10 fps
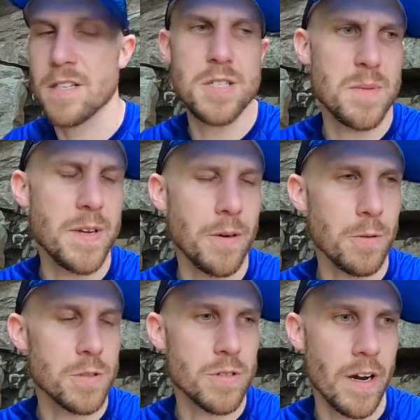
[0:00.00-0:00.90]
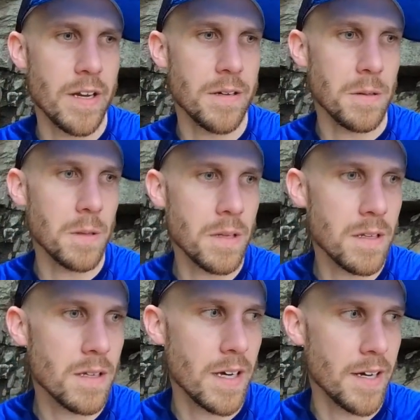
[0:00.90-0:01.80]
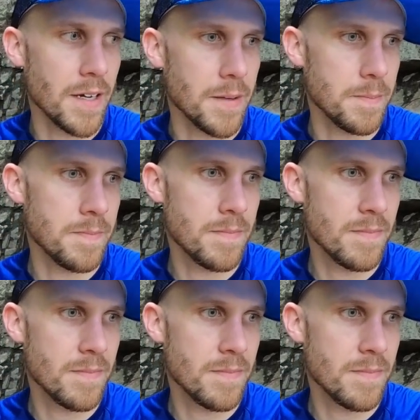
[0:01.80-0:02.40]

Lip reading: There used to be an old trail that